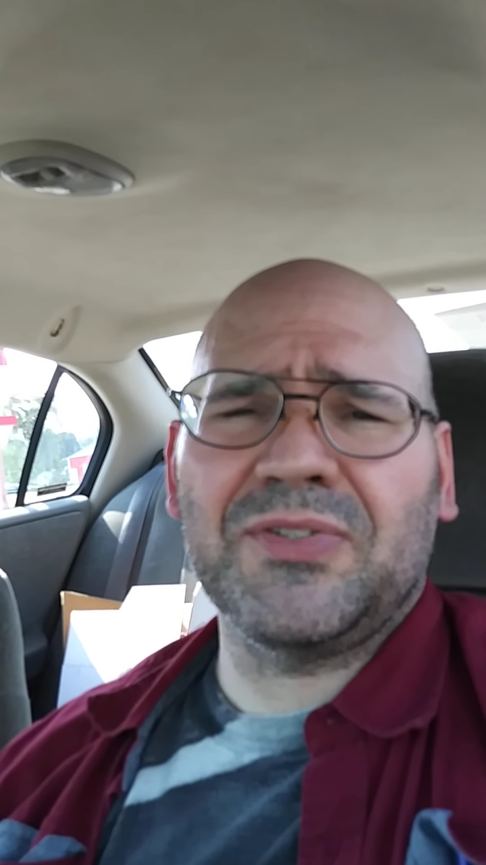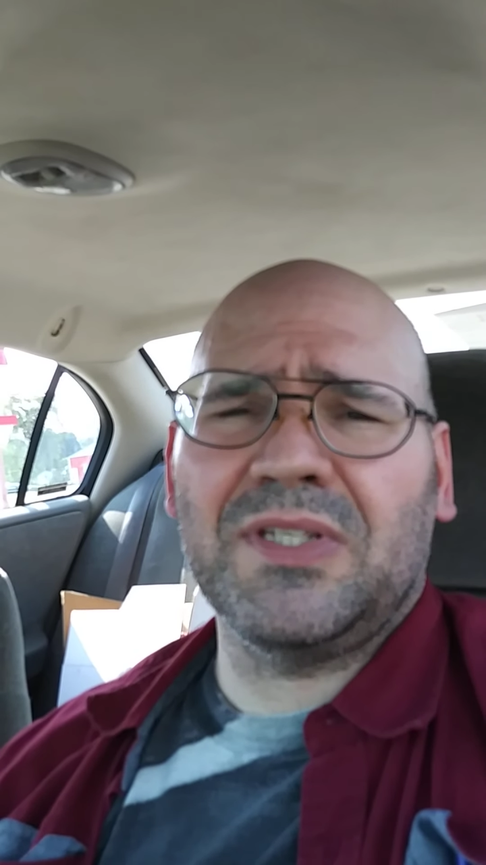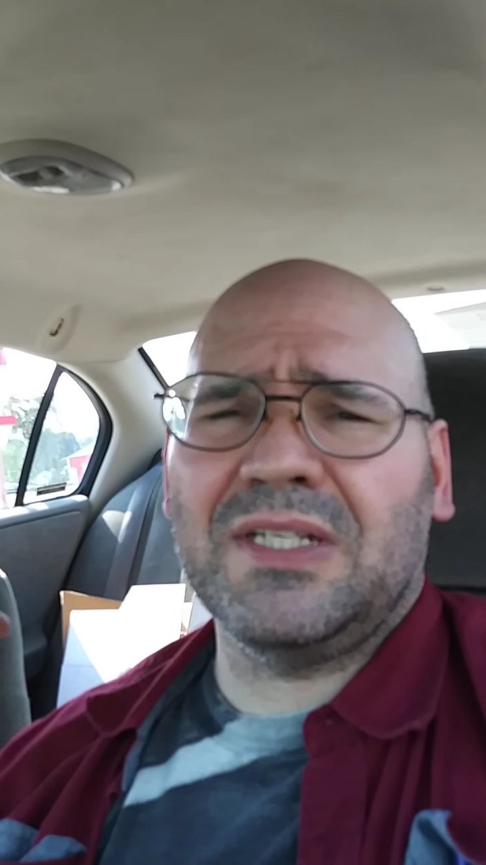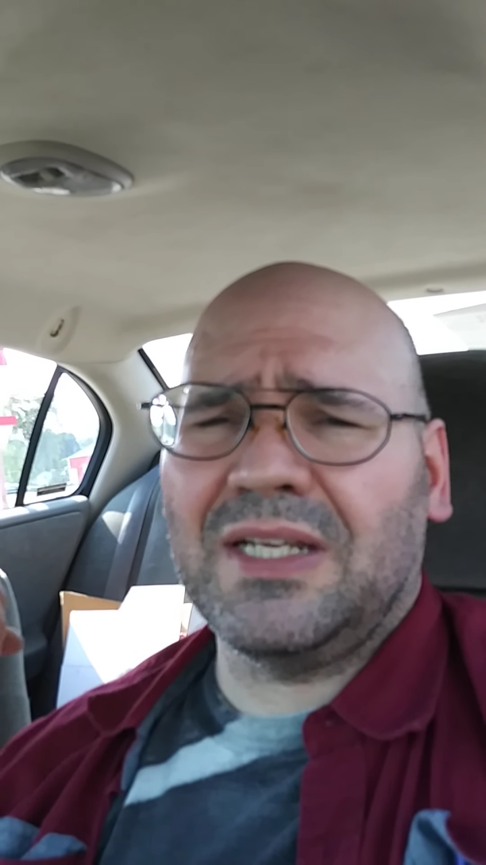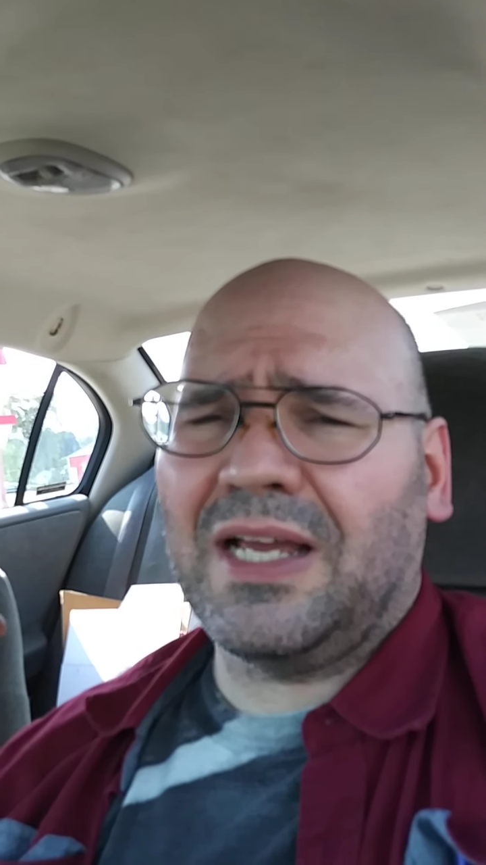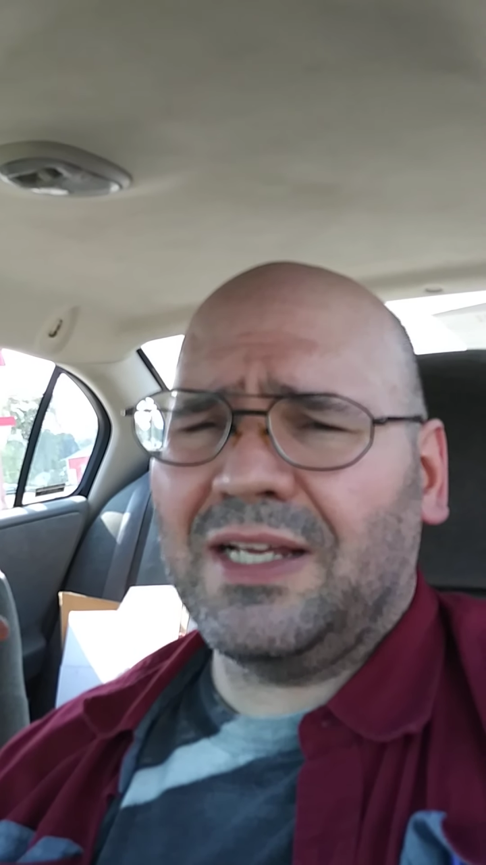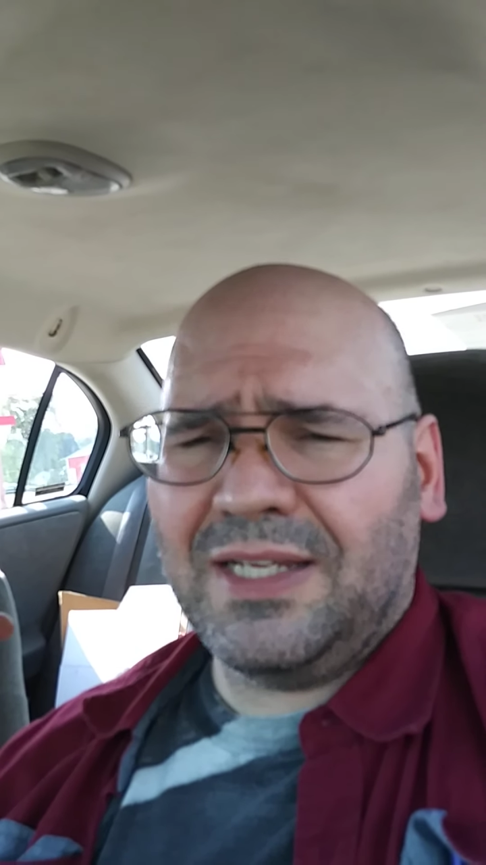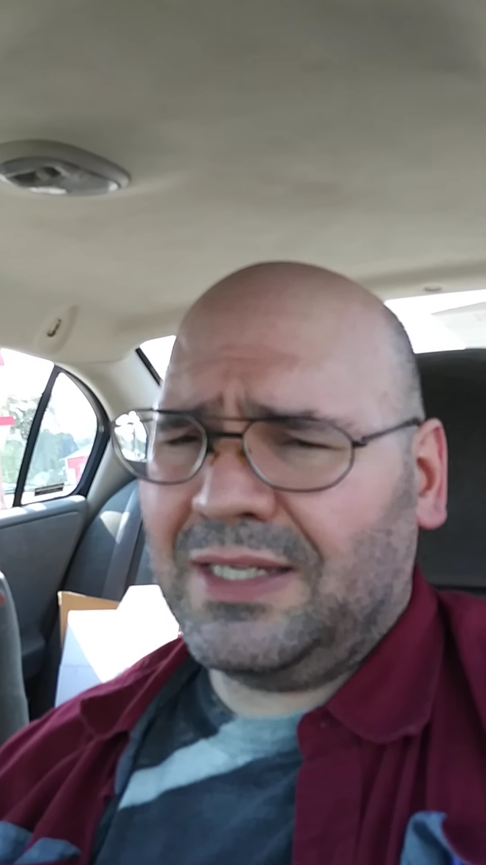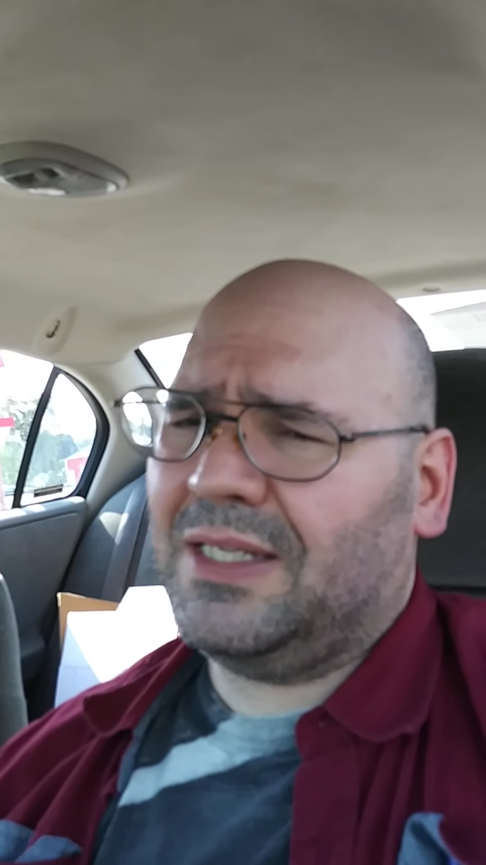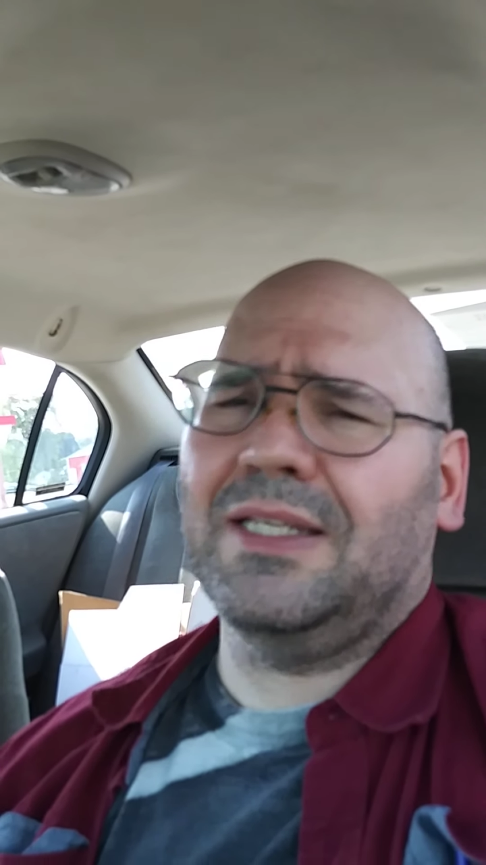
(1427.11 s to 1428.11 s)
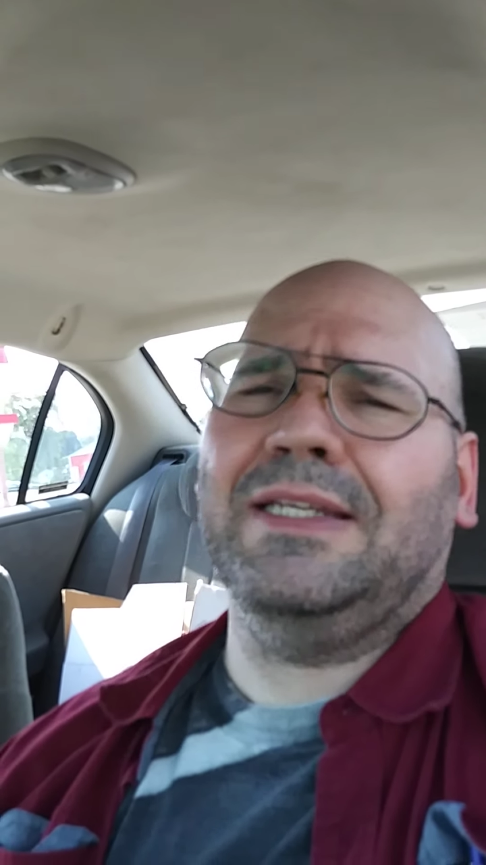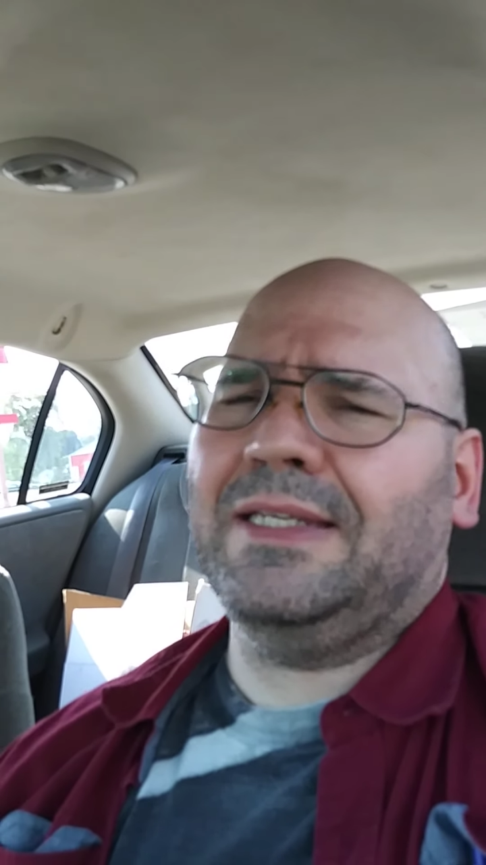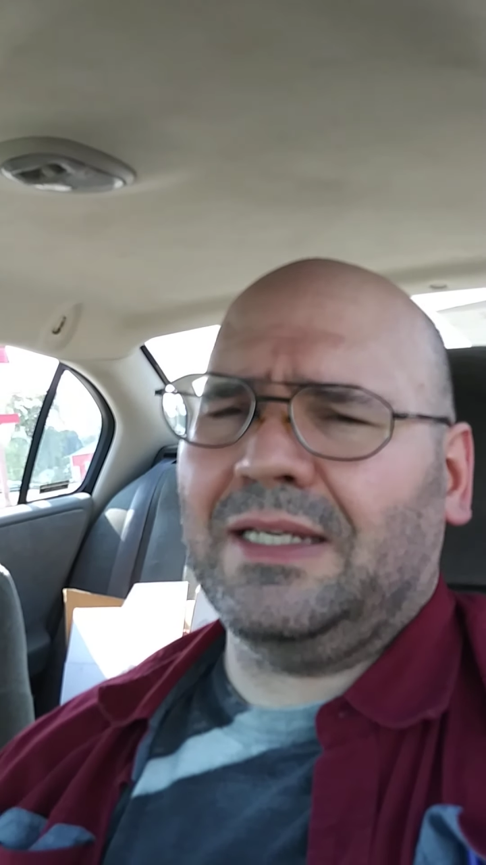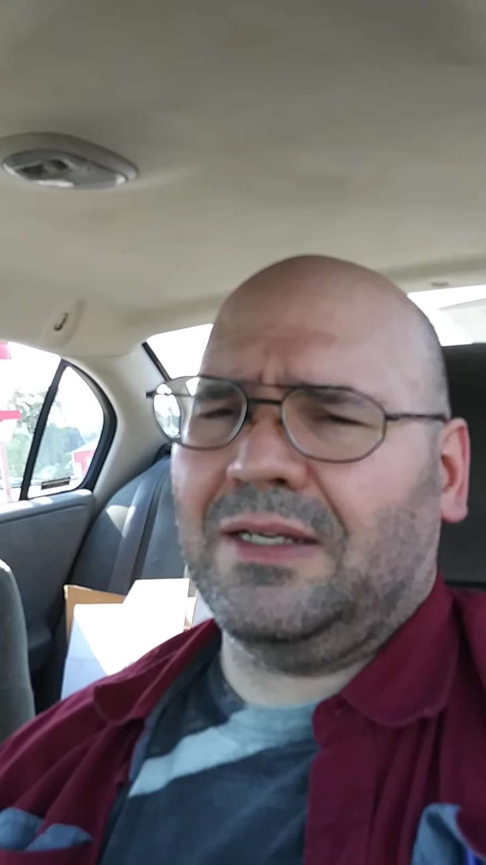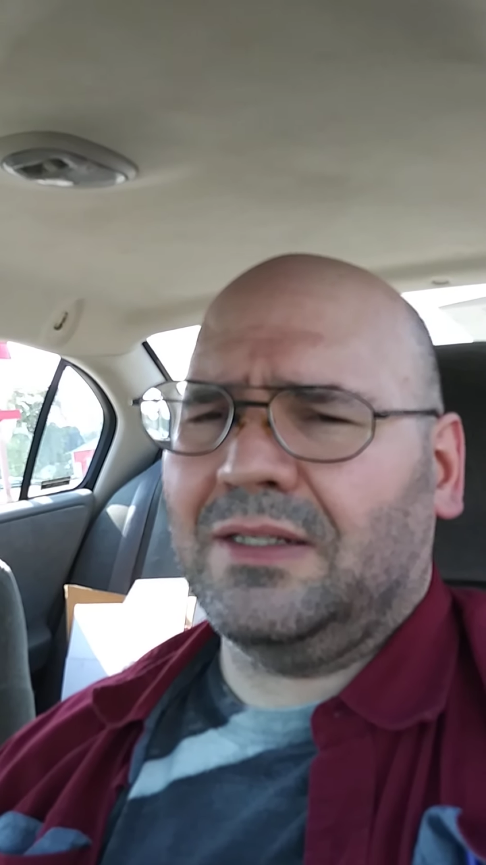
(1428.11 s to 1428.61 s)
seat,
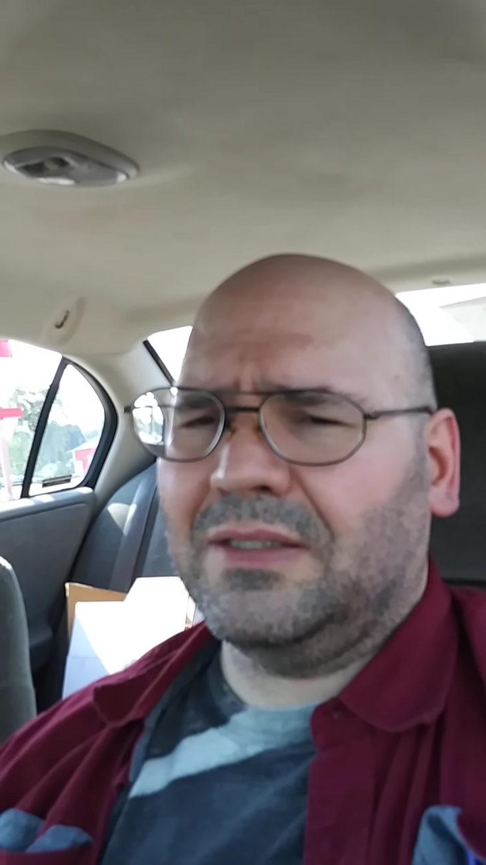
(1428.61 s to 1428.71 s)
yeah.